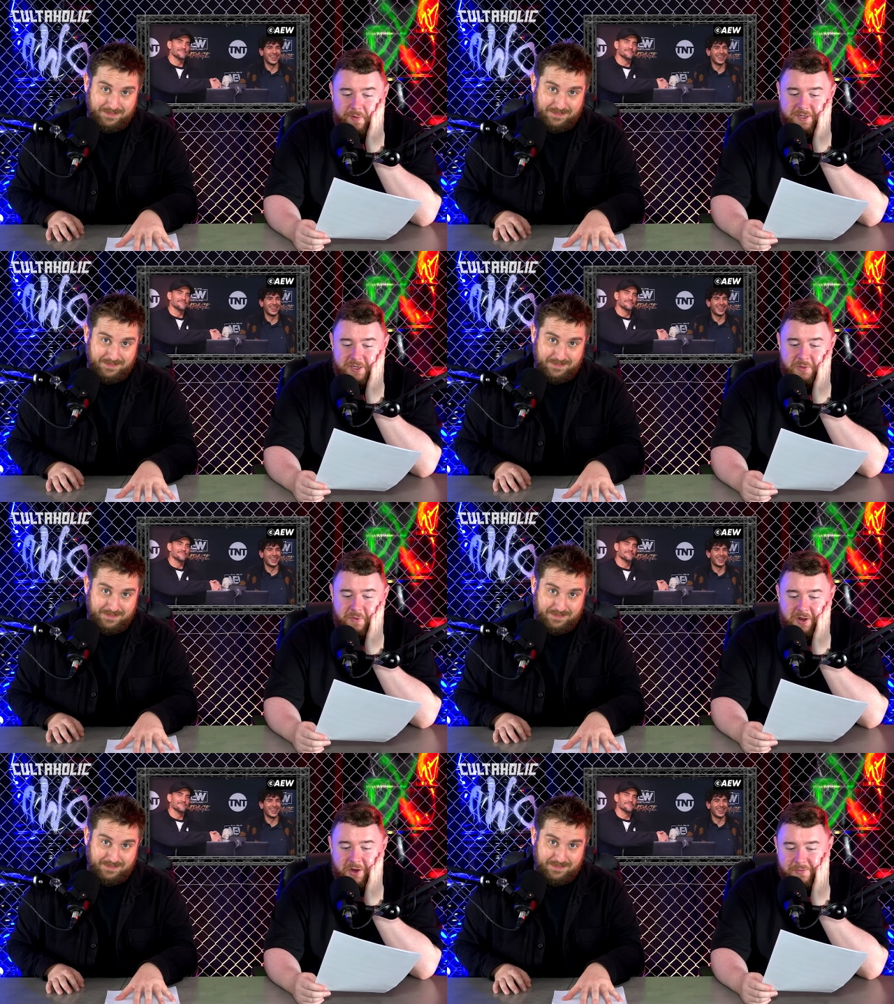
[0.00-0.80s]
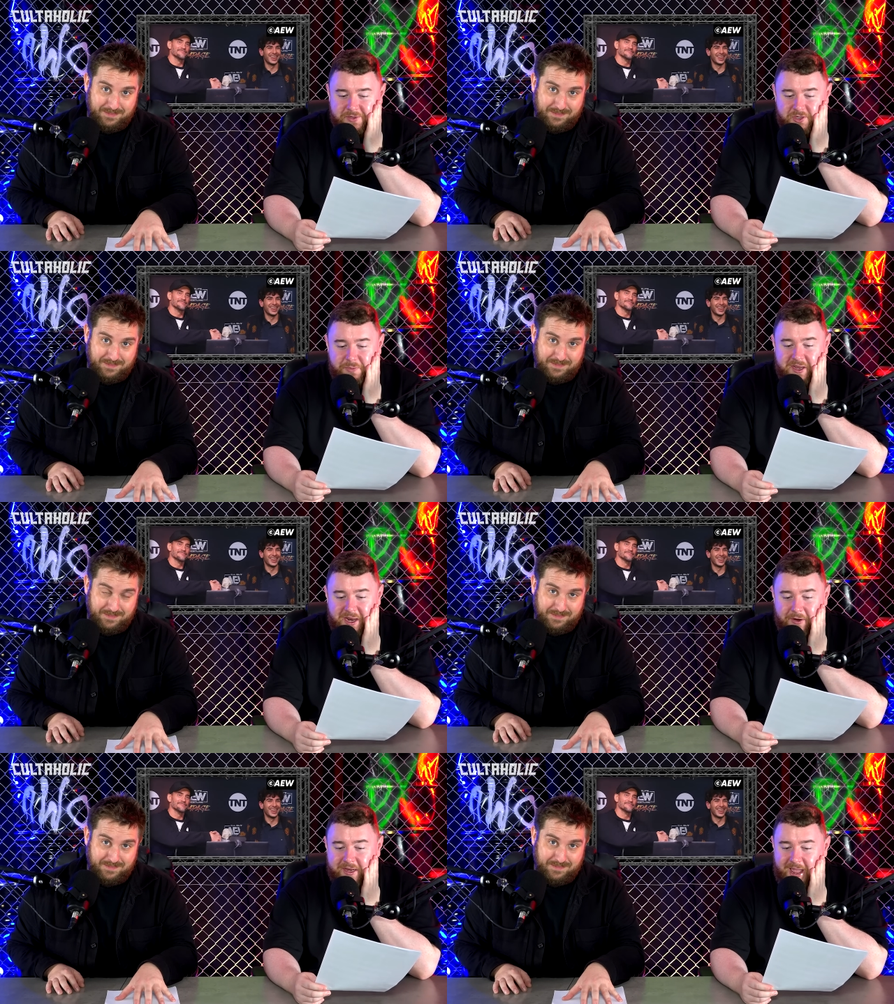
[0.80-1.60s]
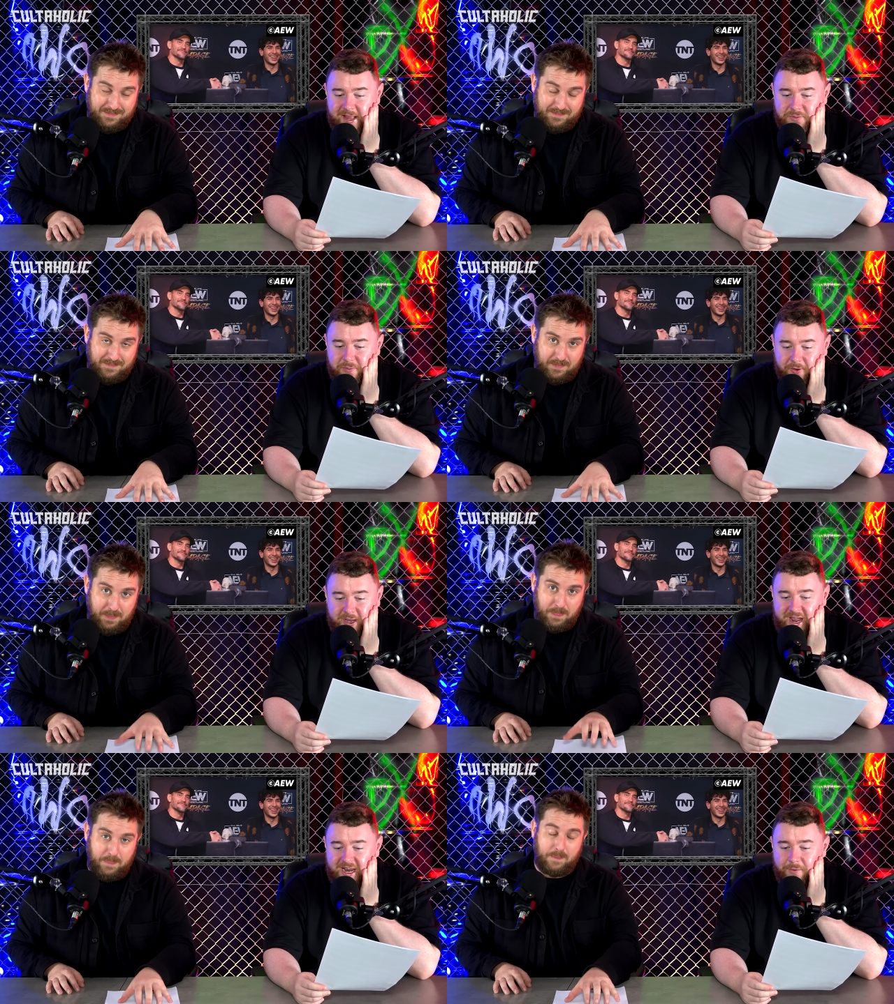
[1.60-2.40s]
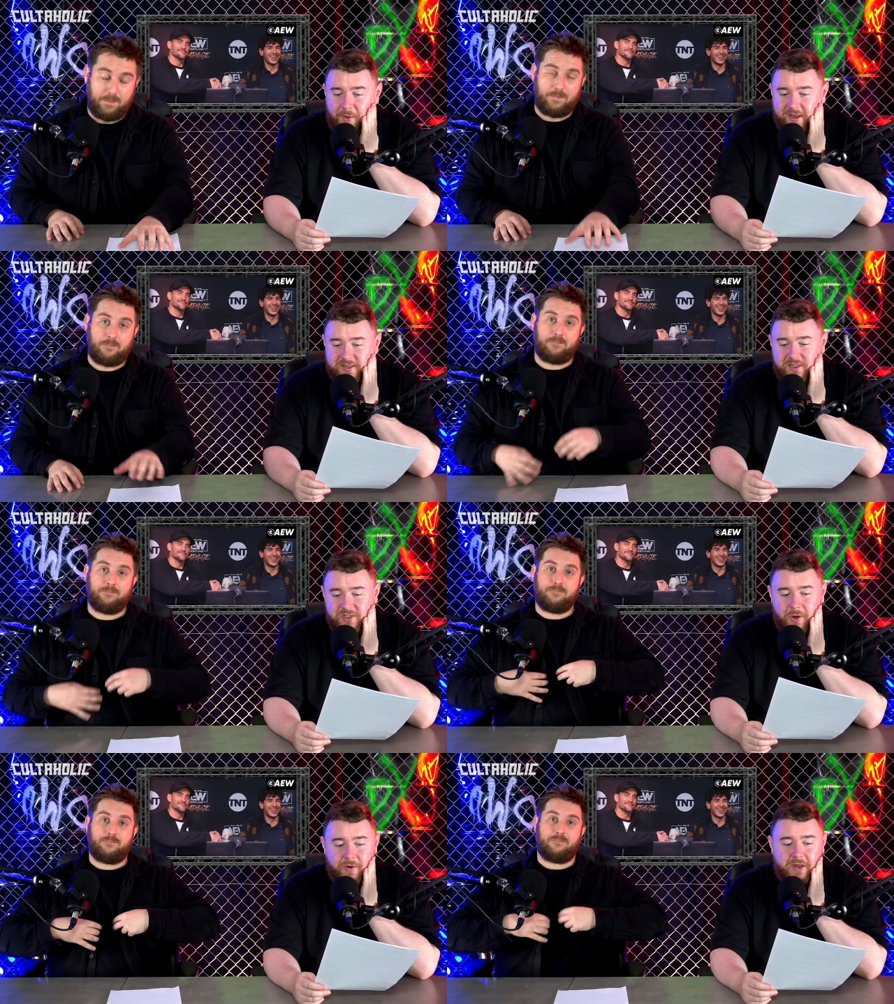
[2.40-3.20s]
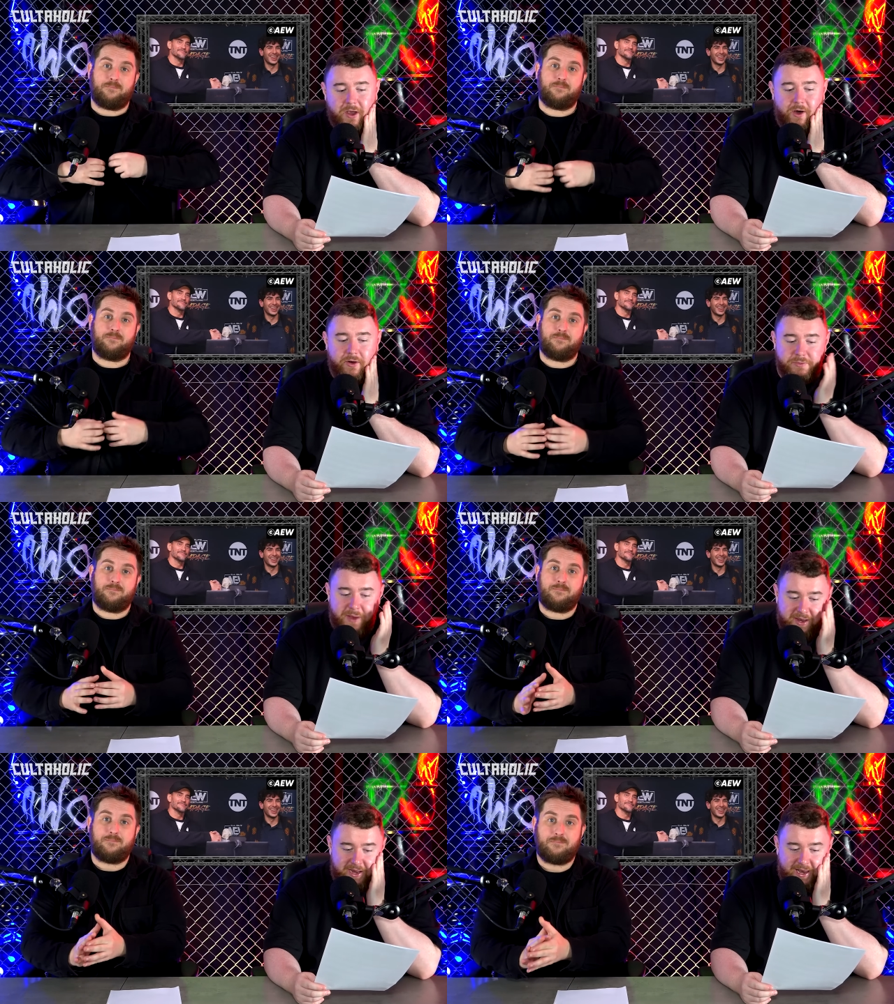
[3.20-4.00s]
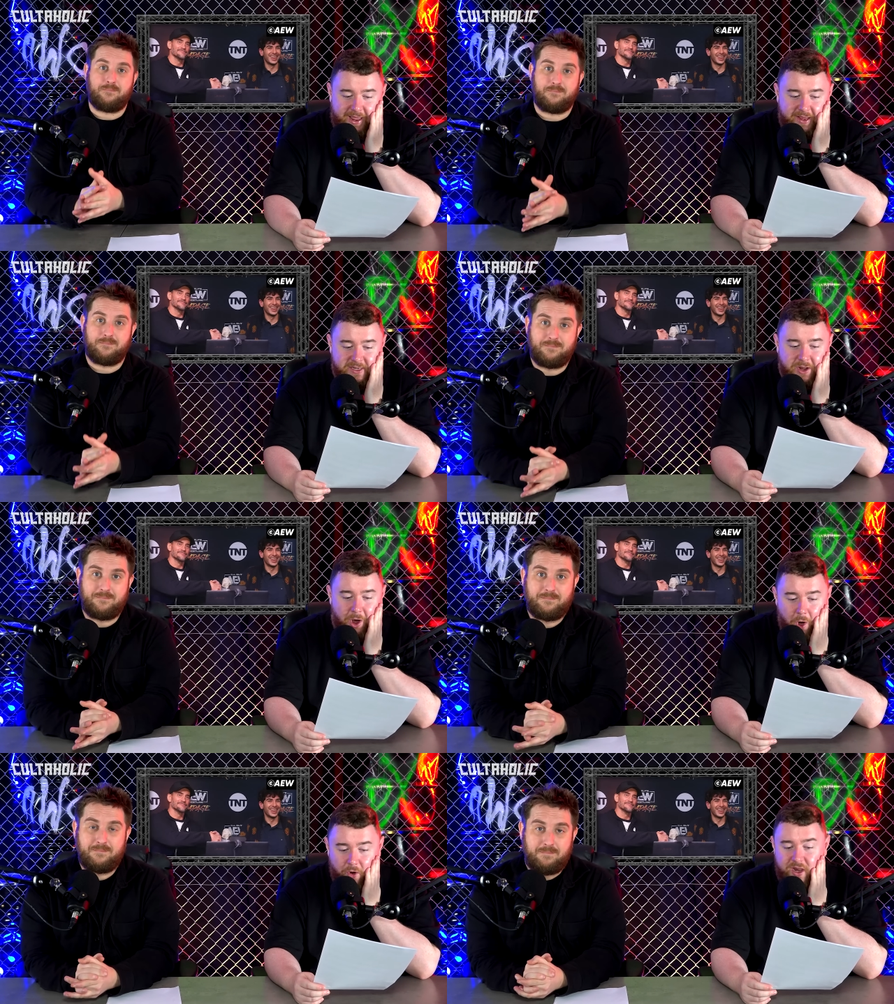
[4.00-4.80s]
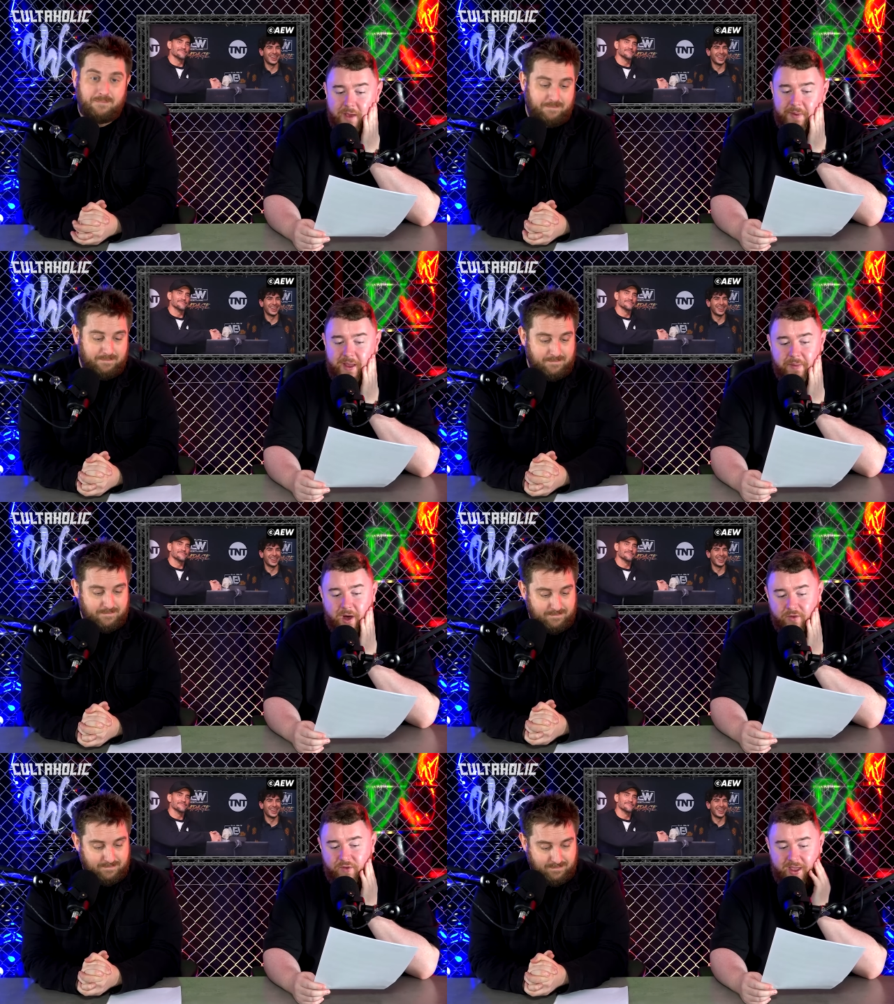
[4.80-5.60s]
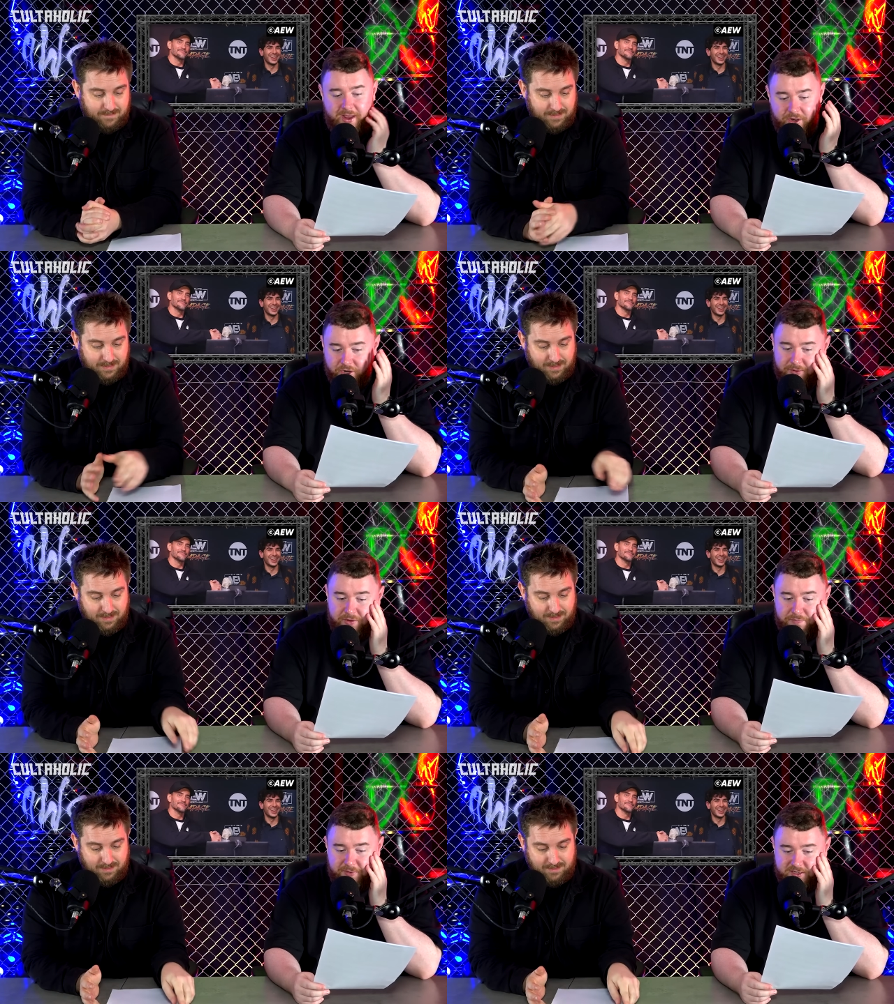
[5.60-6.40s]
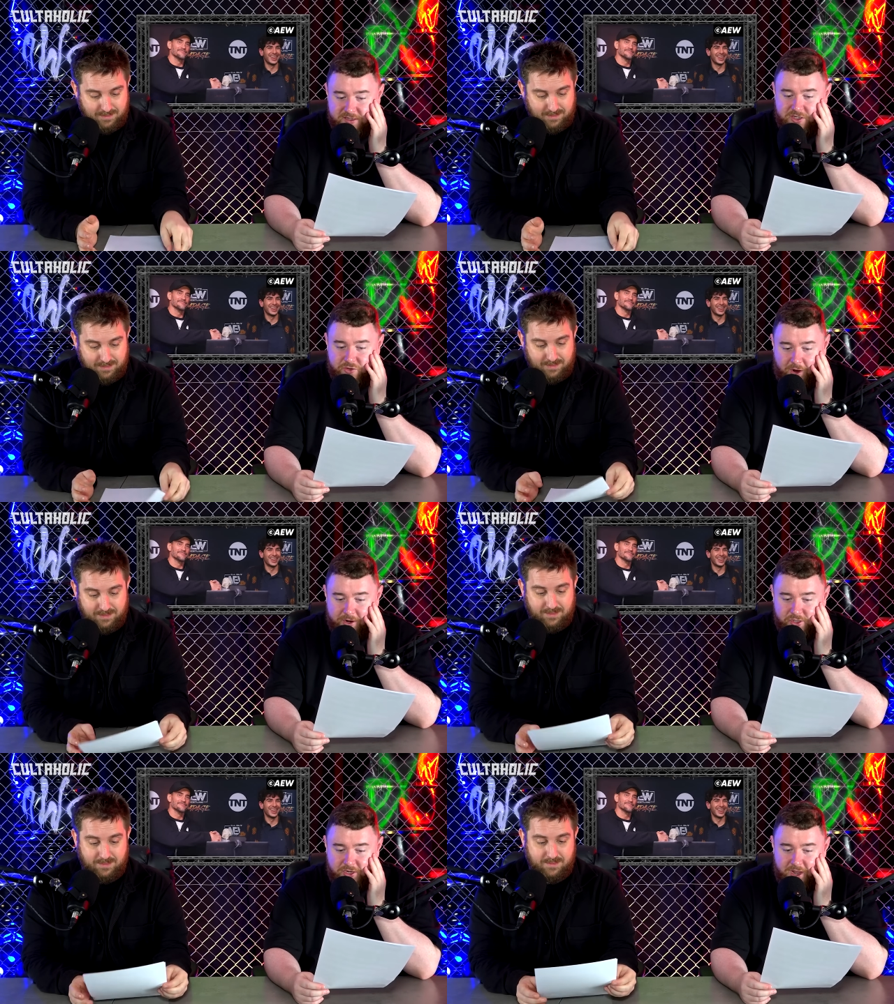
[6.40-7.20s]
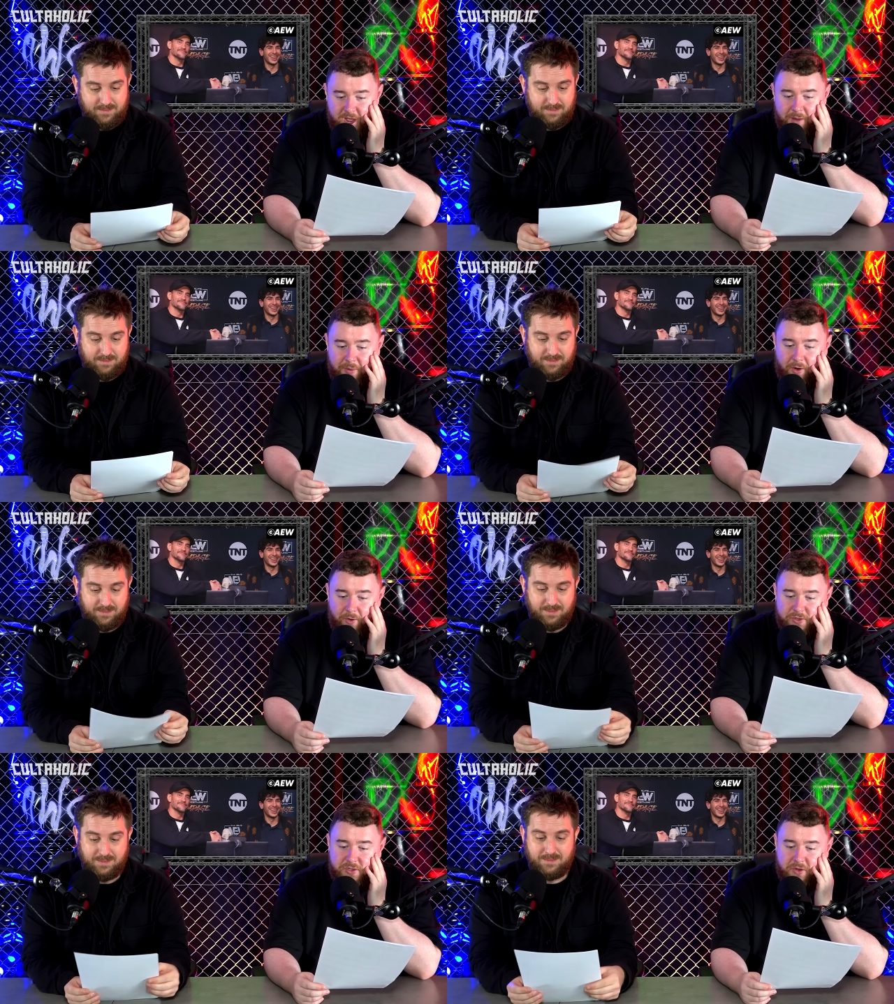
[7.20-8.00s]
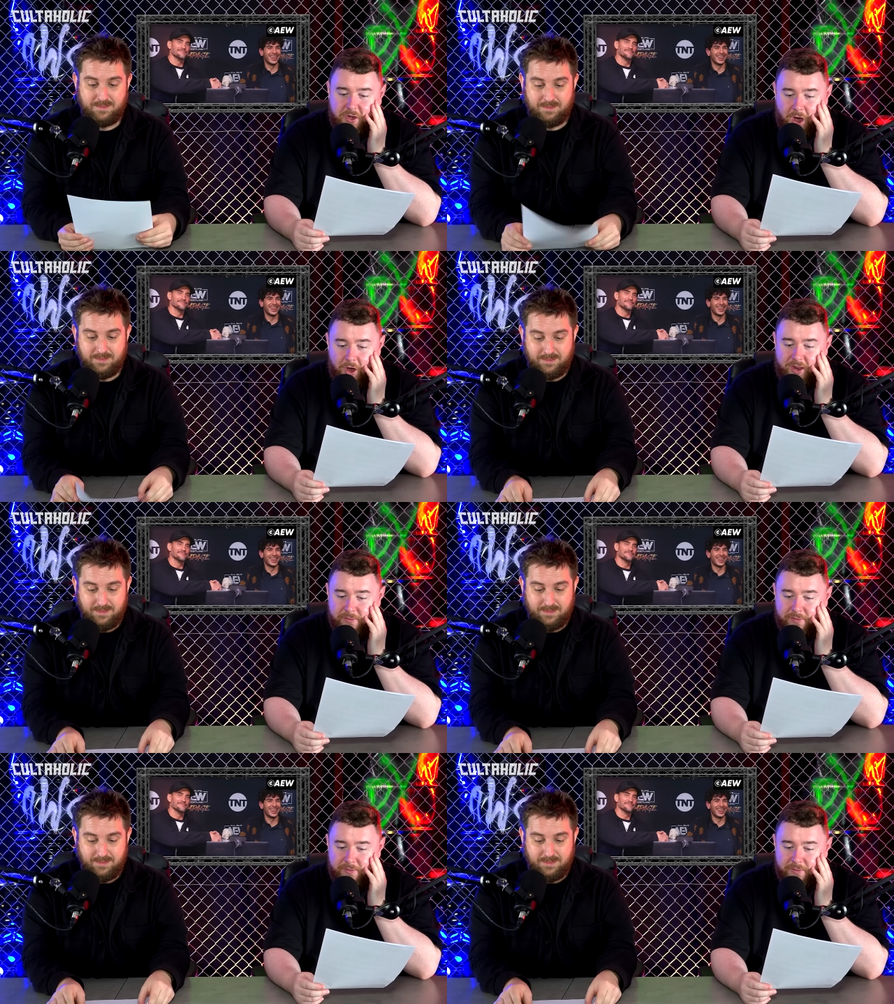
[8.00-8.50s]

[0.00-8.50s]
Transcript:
Speaker 1: position when it comes to speaking out against Punk in any way, since Tony Khan has made it clear he's not only a big part of AEW's business strategy, but also the Khan